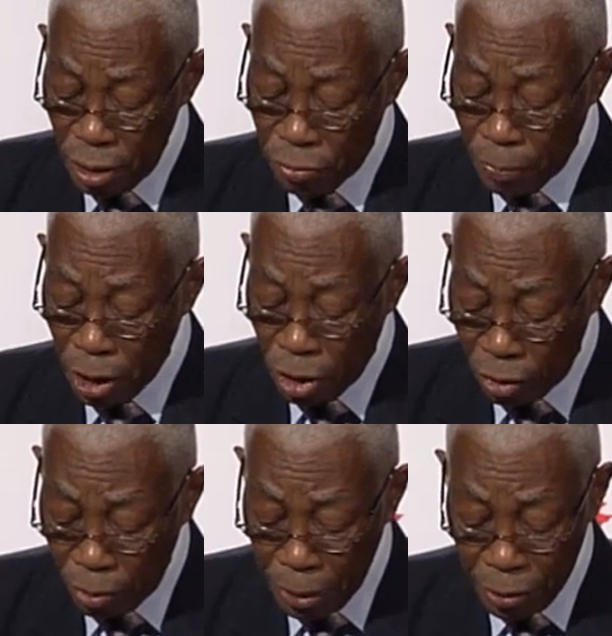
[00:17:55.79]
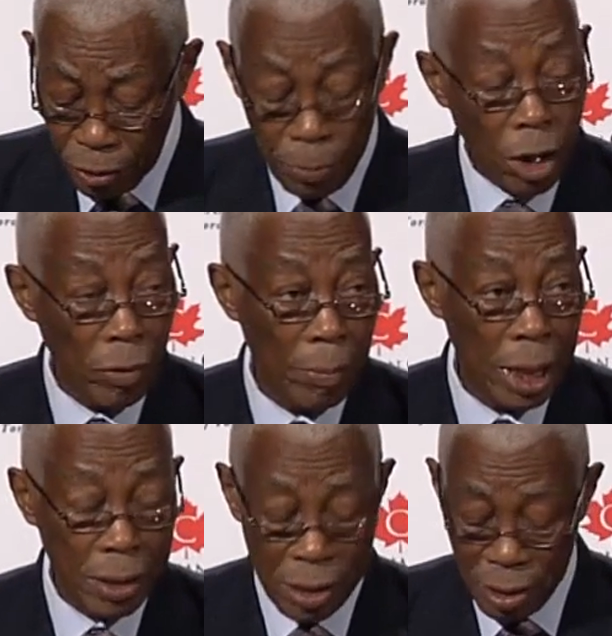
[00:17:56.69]
from
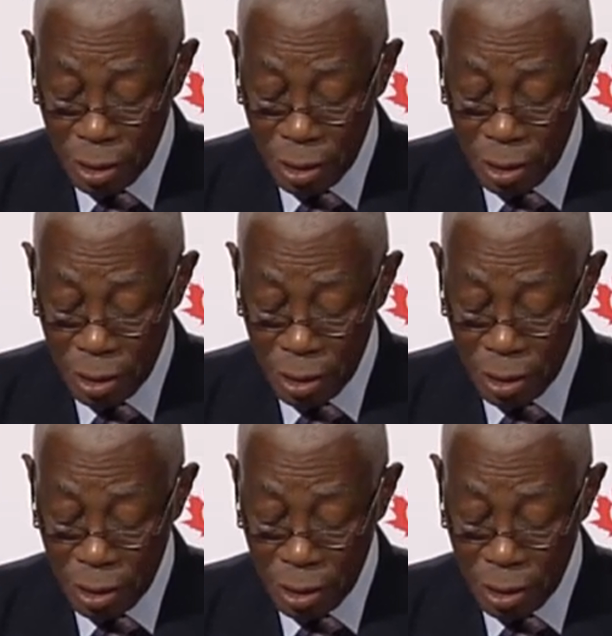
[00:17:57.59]
governments,